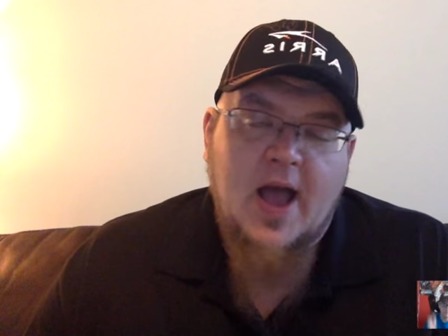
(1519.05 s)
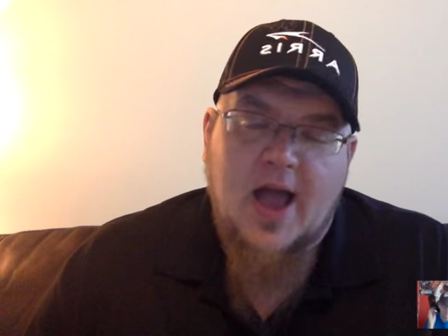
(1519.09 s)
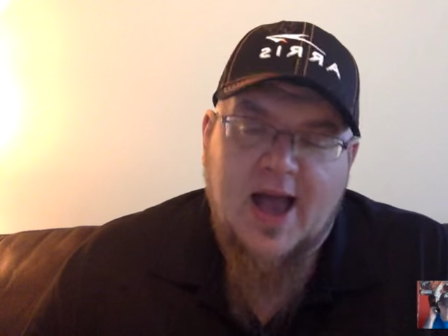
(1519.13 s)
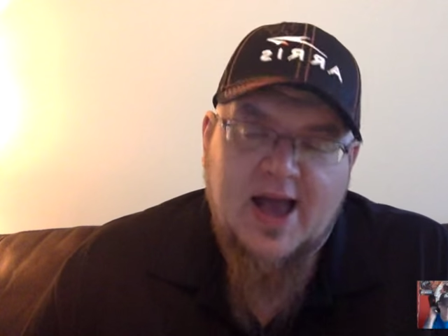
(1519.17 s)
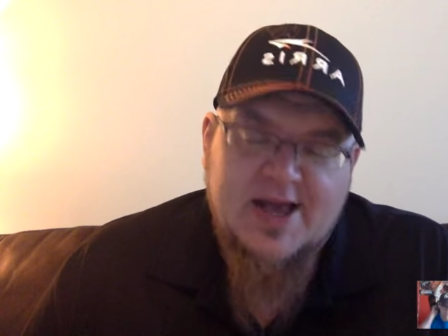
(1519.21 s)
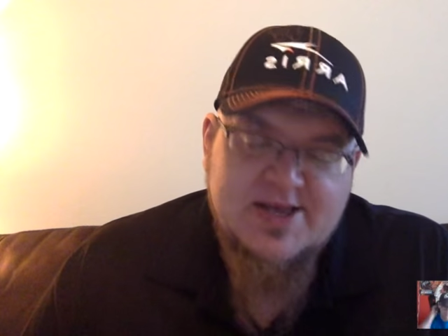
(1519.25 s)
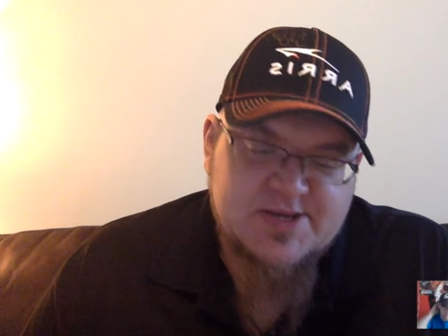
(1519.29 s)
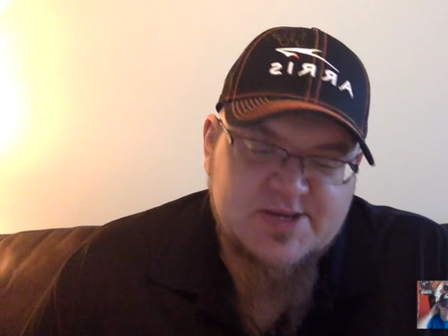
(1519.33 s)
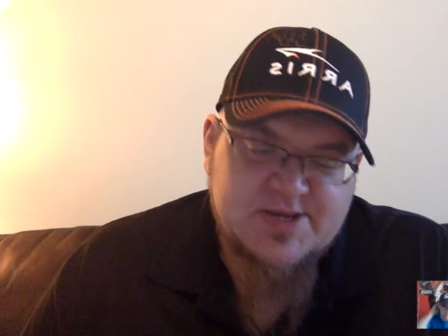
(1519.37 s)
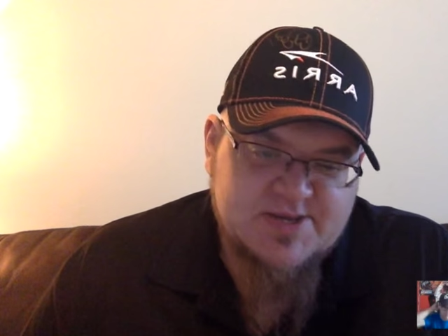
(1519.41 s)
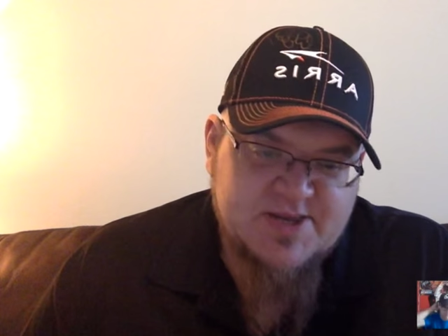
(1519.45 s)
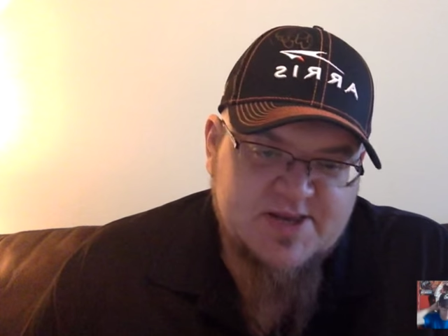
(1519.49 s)

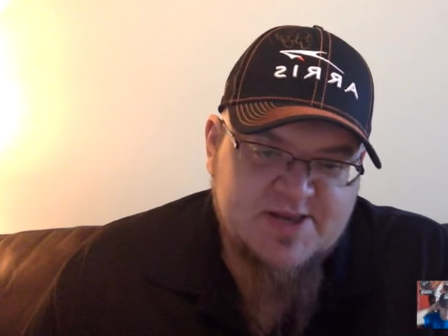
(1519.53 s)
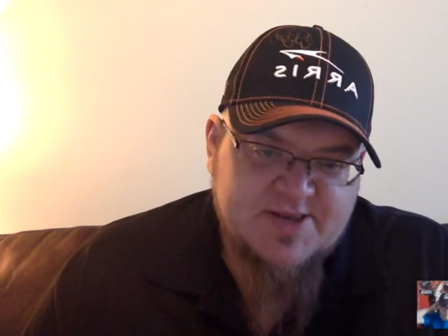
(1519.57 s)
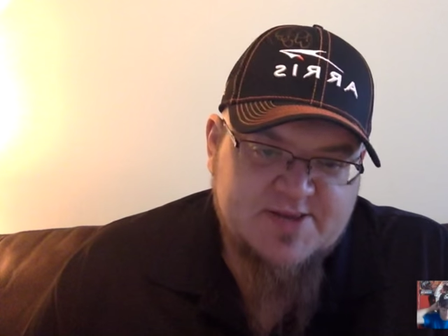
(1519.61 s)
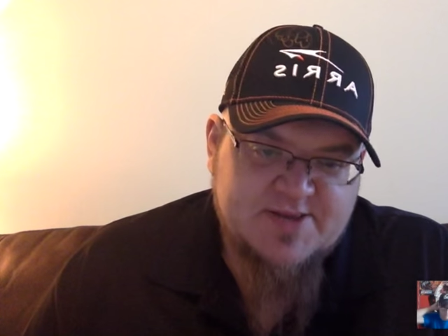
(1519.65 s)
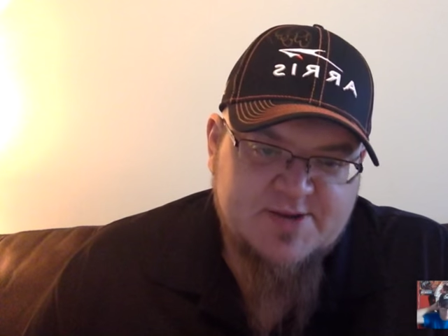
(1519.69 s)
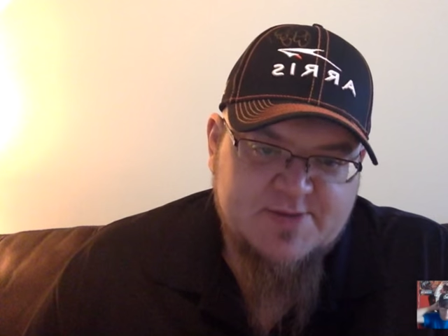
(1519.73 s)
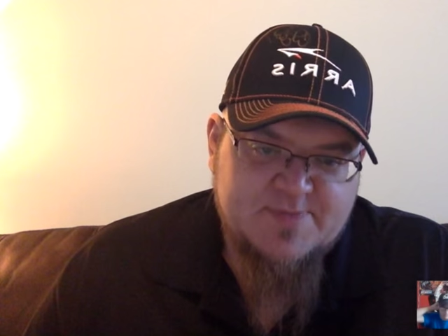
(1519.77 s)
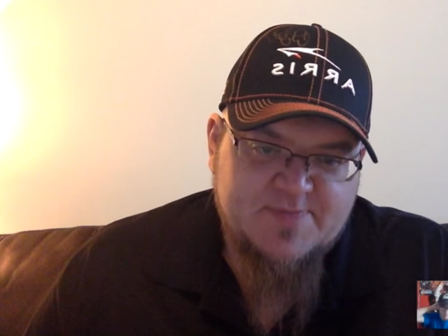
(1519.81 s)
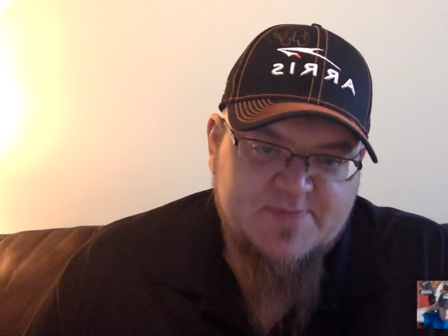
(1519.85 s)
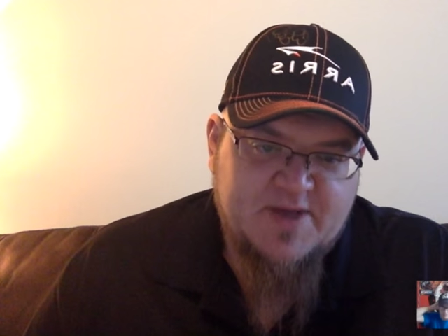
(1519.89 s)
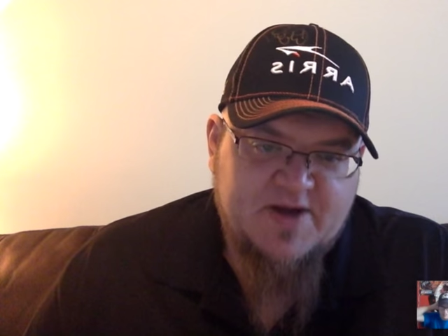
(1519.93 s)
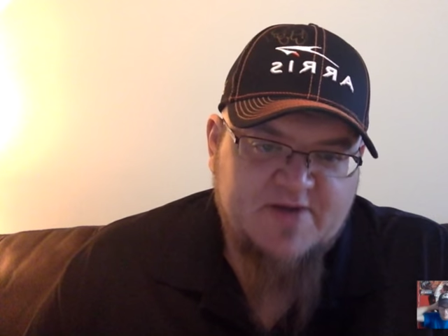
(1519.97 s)
I just think
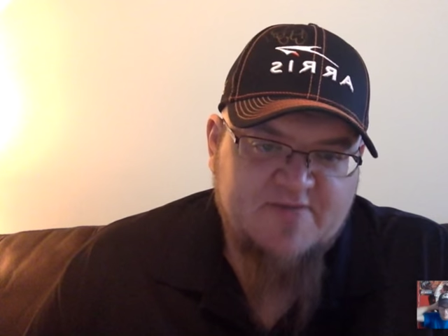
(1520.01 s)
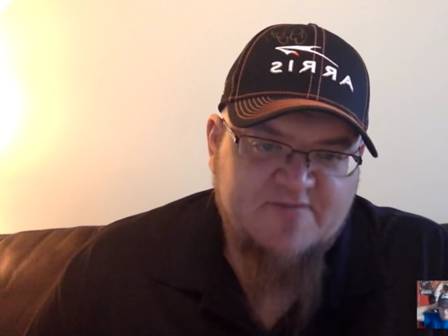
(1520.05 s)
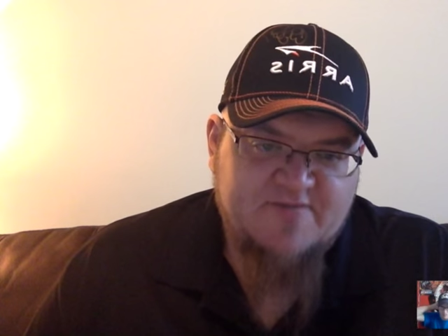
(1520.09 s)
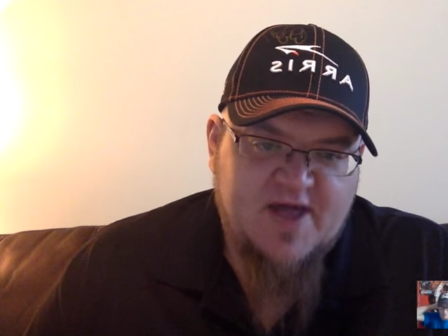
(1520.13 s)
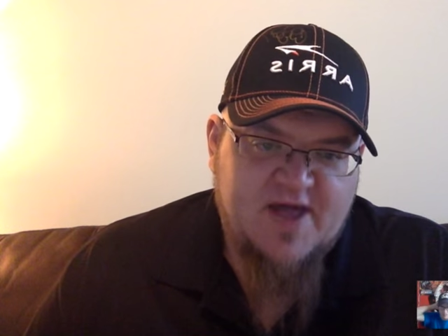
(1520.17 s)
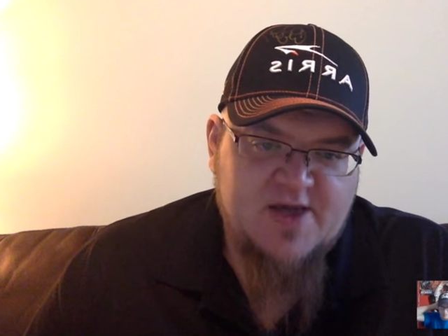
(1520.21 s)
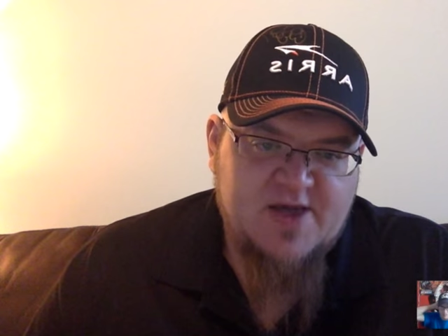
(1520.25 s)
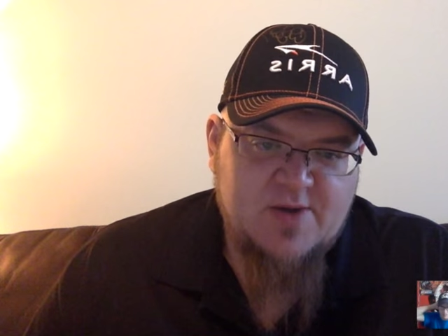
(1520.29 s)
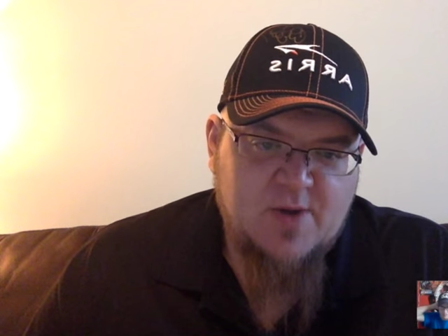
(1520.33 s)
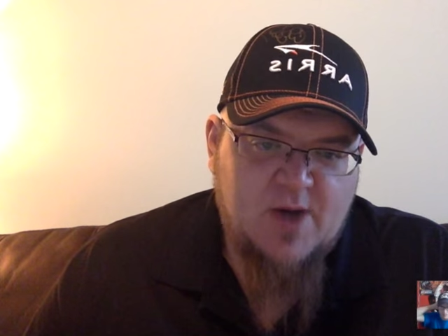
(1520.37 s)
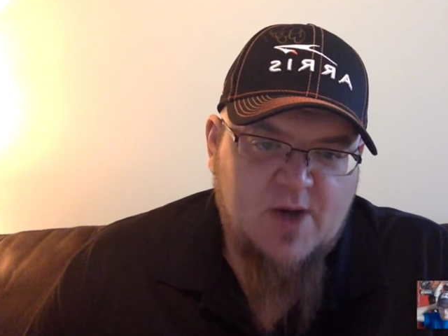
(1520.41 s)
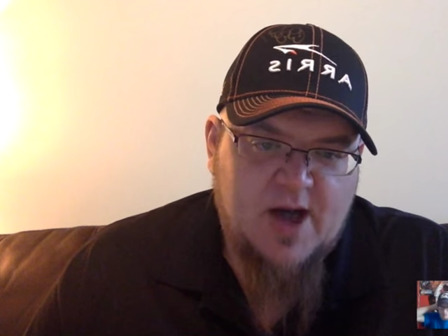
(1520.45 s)
there's better
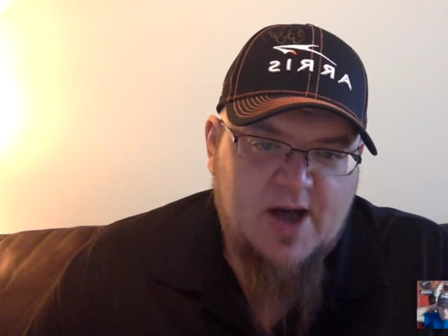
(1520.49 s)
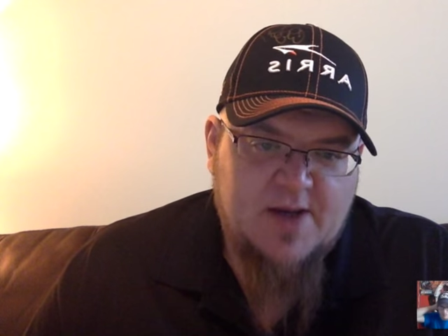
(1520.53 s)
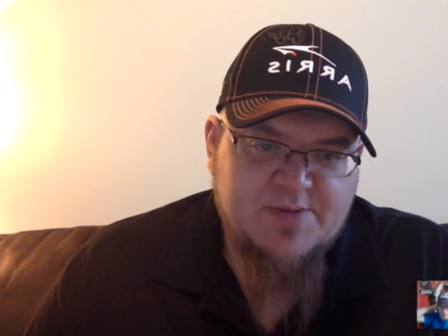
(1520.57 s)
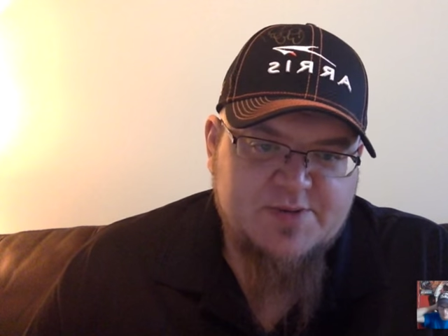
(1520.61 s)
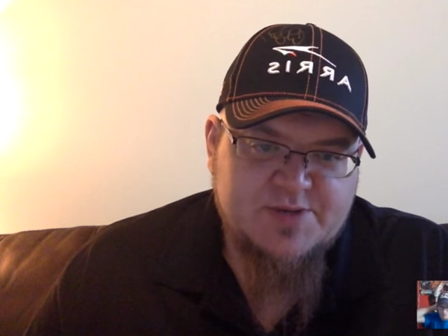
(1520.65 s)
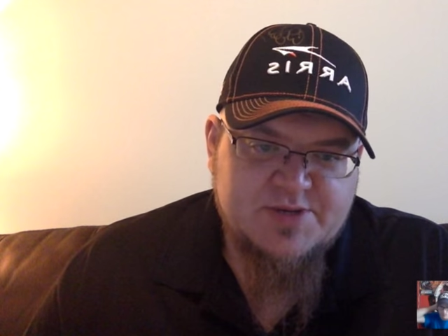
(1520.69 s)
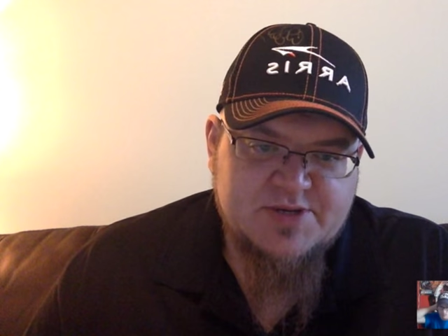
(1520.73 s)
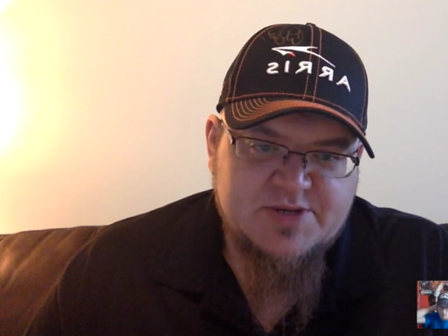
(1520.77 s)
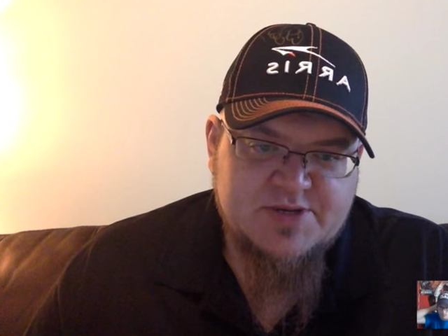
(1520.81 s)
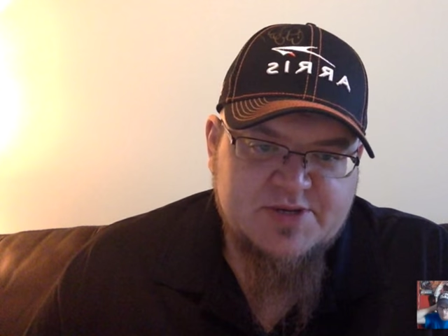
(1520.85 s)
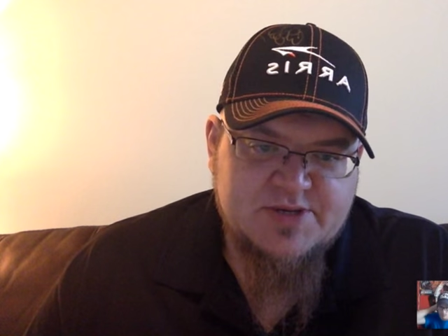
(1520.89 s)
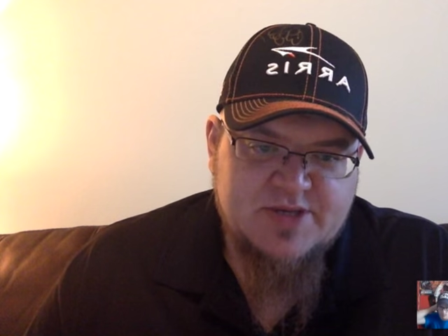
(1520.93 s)
value
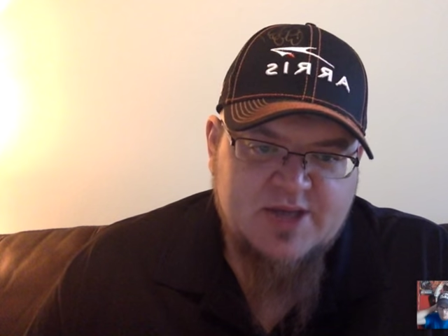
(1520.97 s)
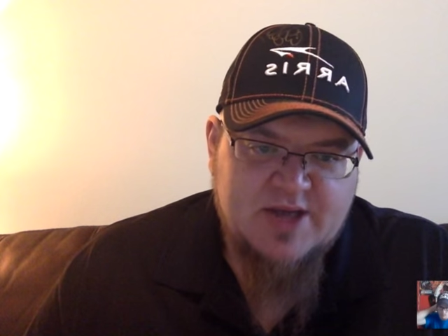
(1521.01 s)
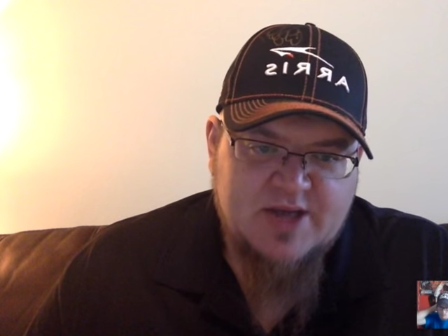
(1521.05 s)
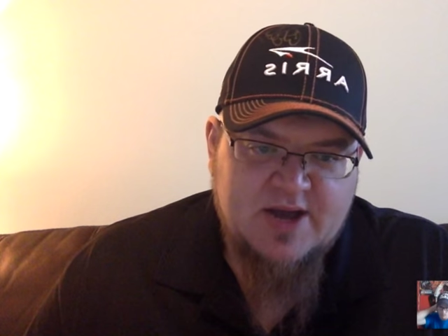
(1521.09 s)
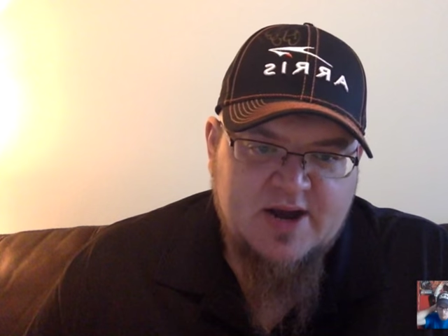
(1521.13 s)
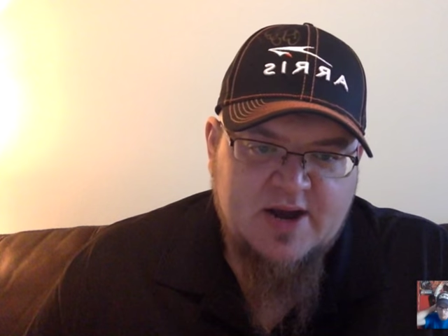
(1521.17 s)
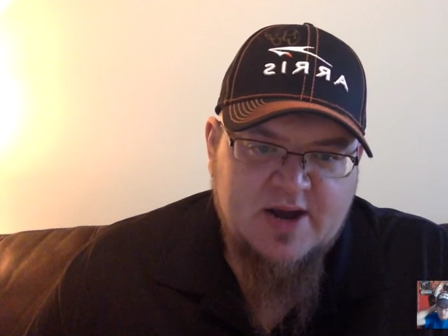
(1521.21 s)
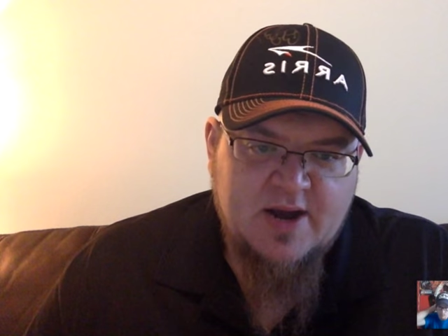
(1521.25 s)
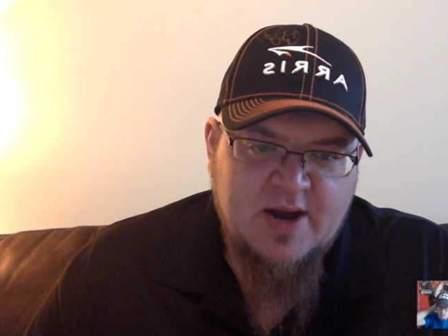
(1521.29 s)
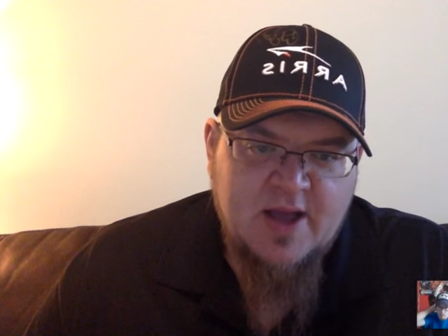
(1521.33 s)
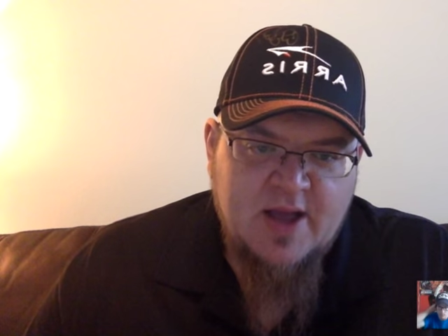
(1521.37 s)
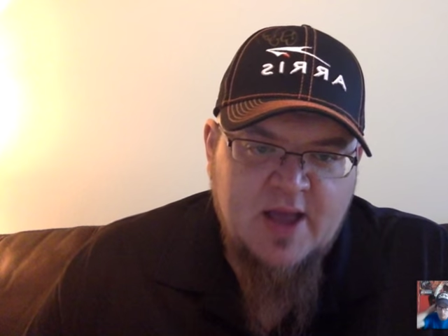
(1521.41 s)
options
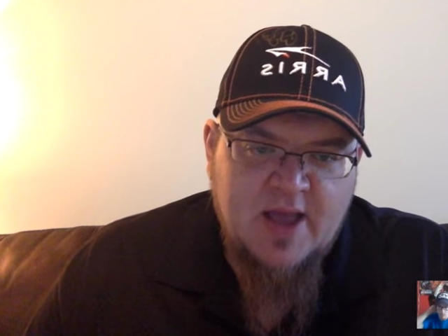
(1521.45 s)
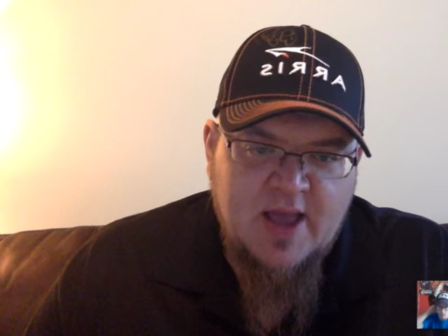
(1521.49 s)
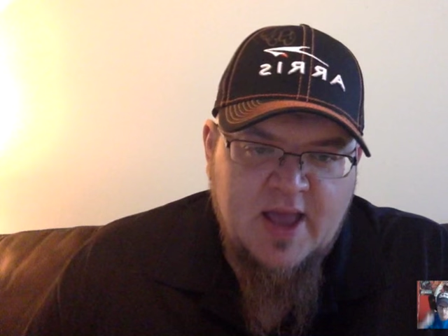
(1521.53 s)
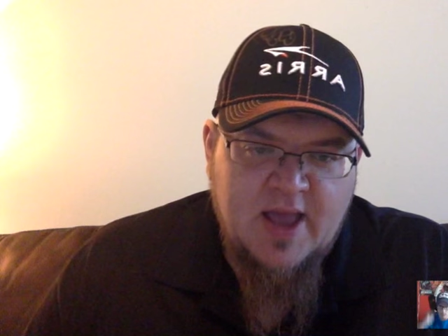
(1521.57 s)
there.